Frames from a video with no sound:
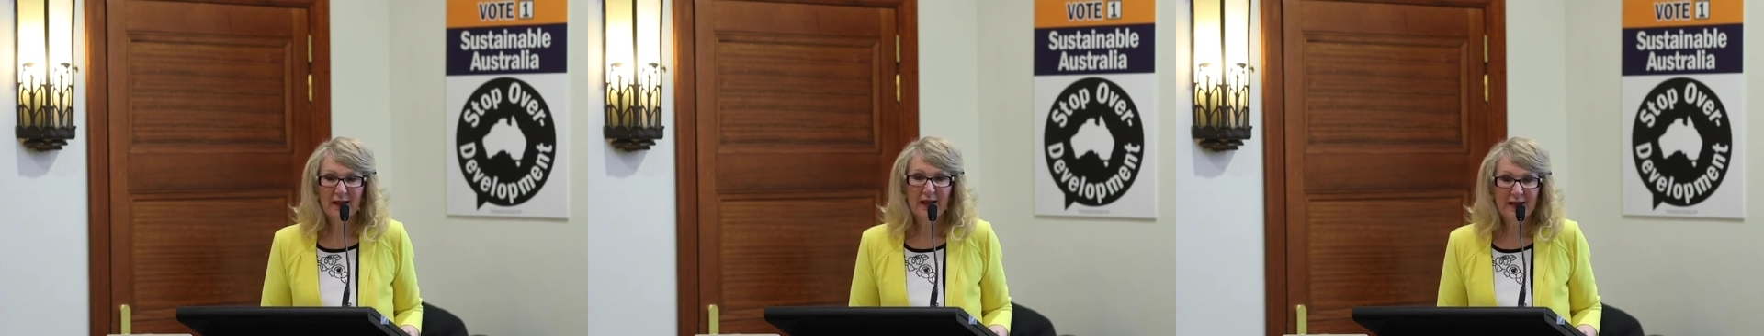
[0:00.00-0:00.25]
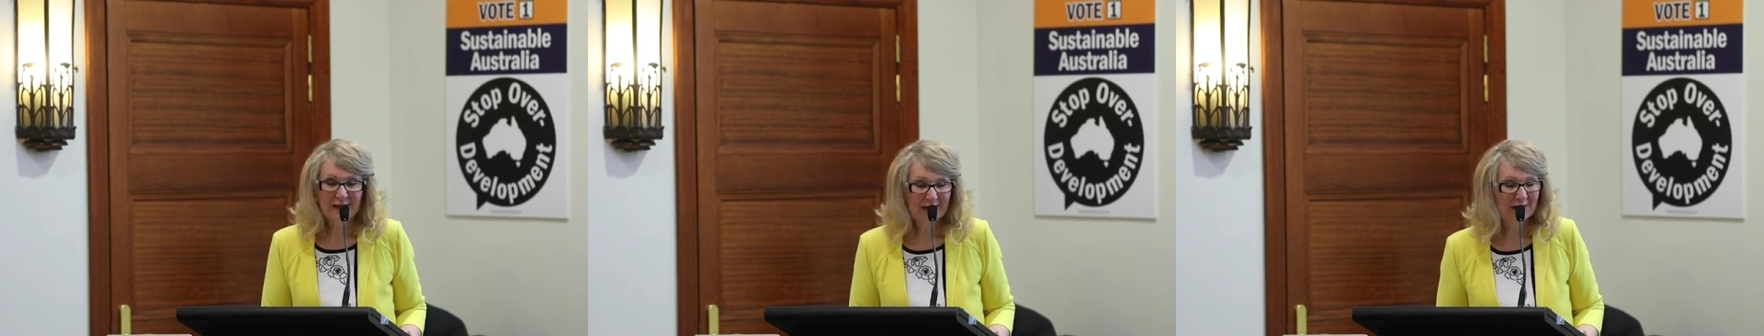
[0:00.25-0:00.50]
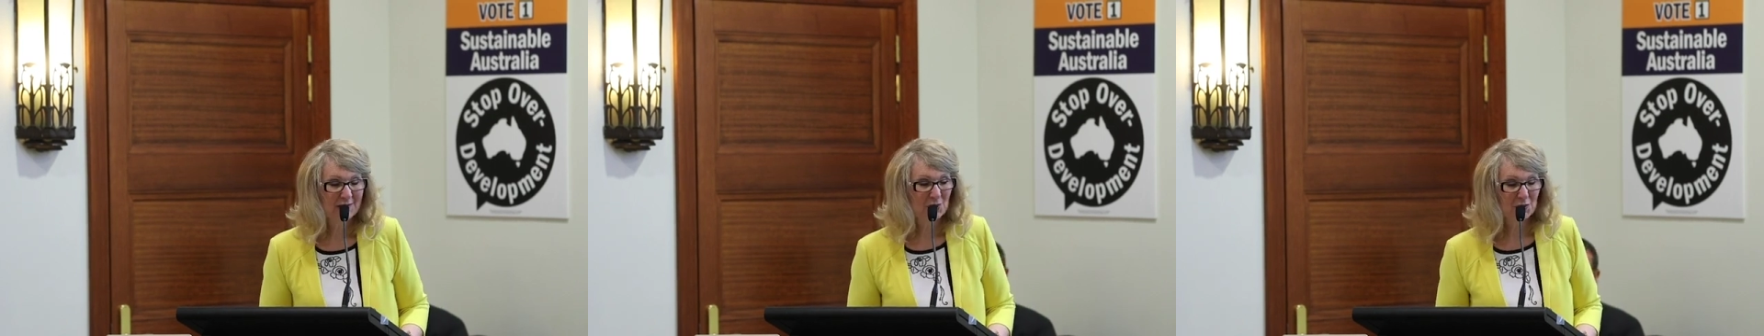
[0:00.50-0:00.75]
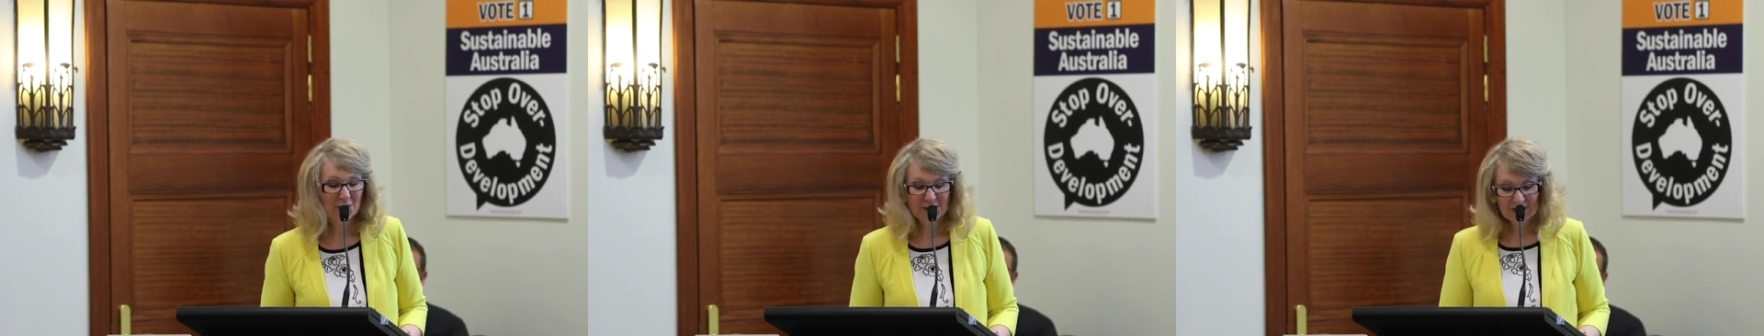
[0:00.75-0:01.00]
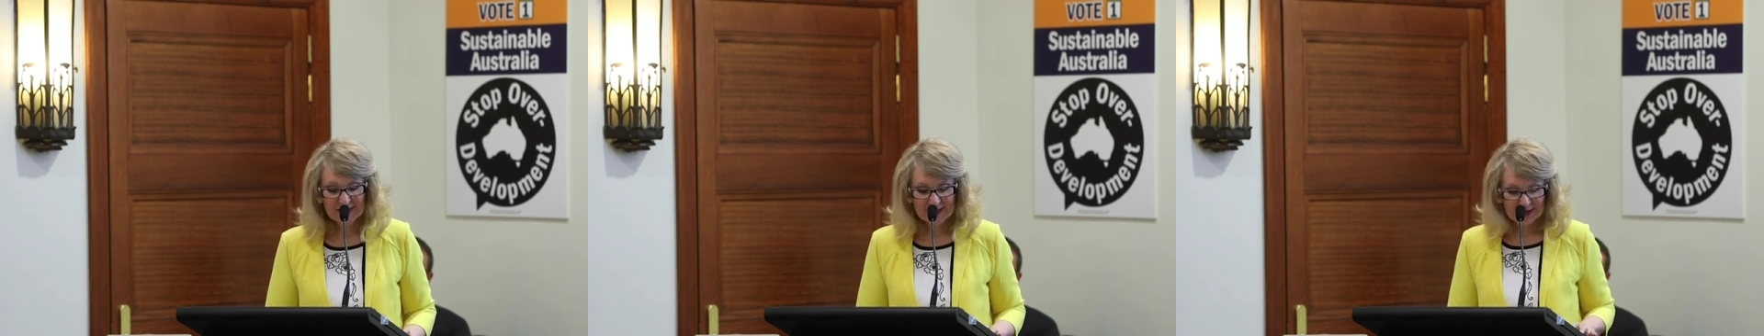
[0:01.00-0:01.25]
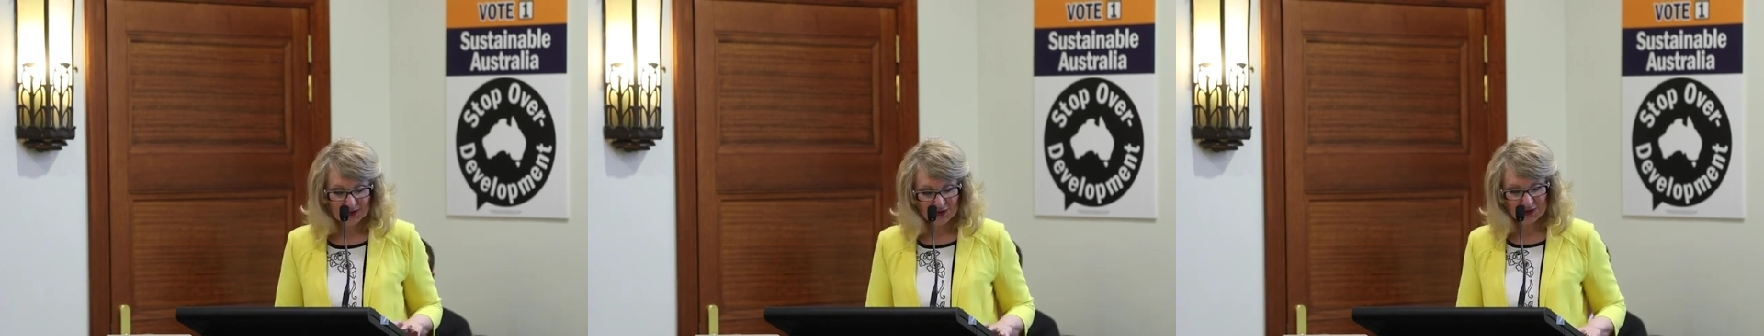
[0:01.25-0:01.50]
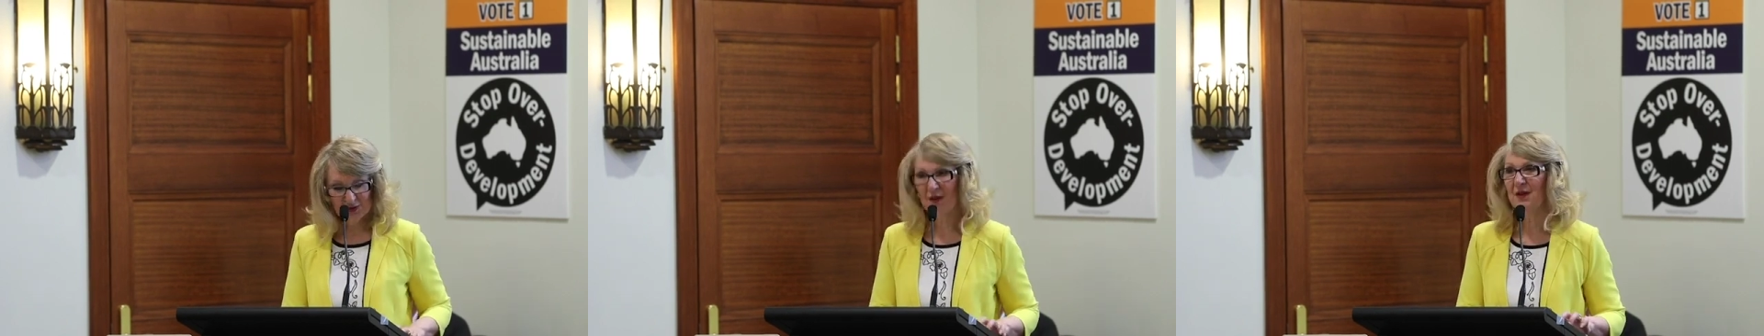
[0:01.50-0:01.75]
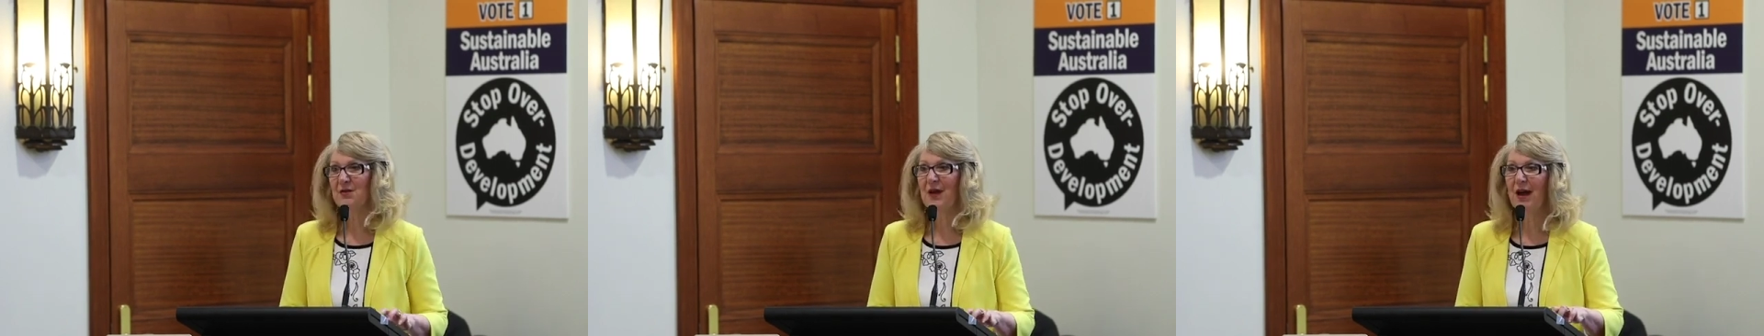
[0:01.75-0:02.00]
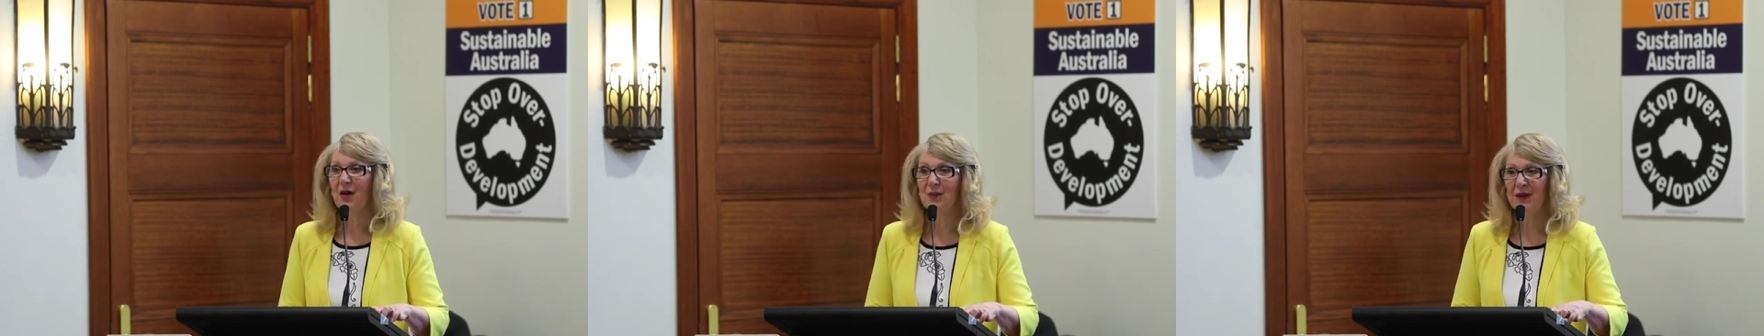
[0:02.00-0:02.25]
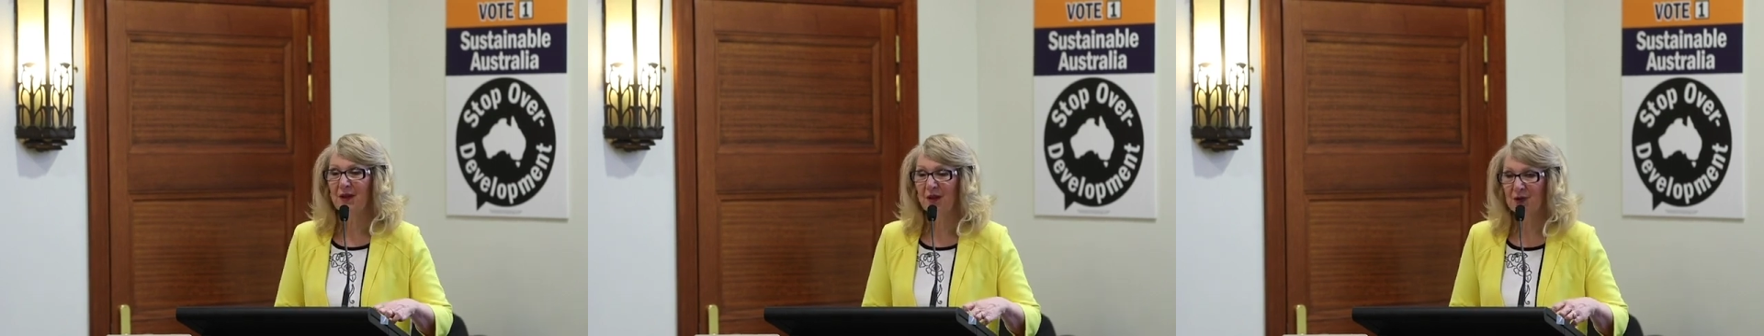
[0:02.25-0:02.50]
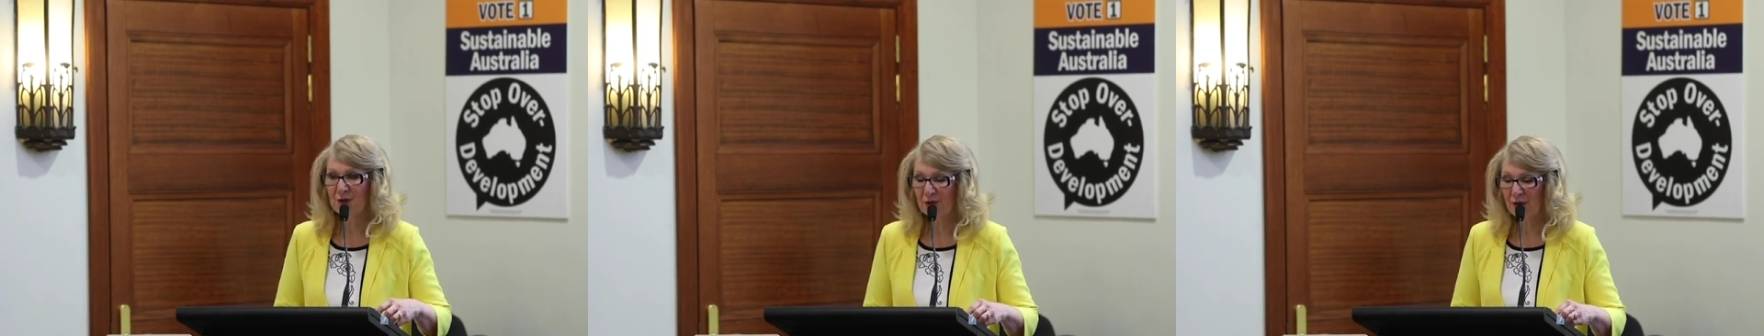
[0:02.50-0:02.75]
any organisation of how we're going to